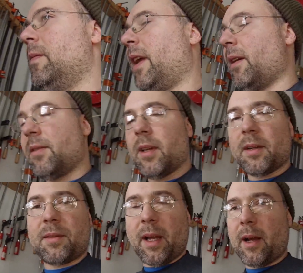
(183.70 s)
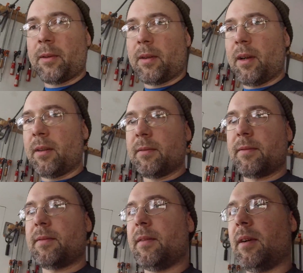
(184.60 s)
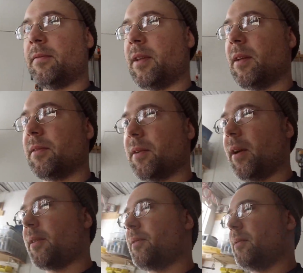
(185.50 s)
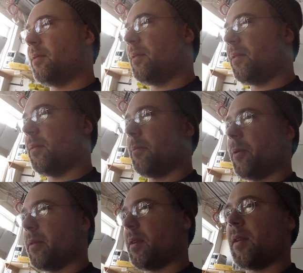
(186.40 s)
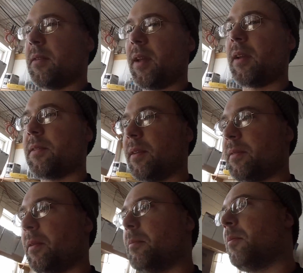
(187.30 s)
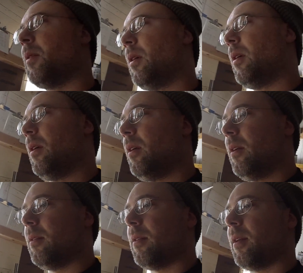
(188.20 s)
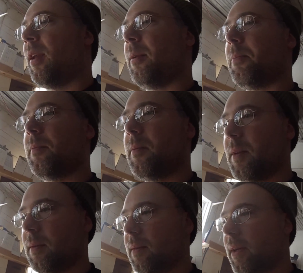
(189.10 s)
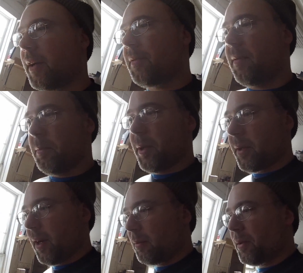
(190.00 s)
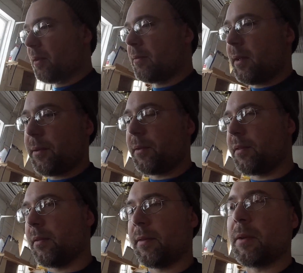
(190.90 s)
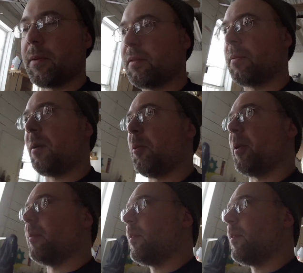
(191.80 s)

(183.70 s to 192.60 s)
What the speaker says: takes dust out of the exhaust system or the intake system to keep dust from building up in the filters, so filters run more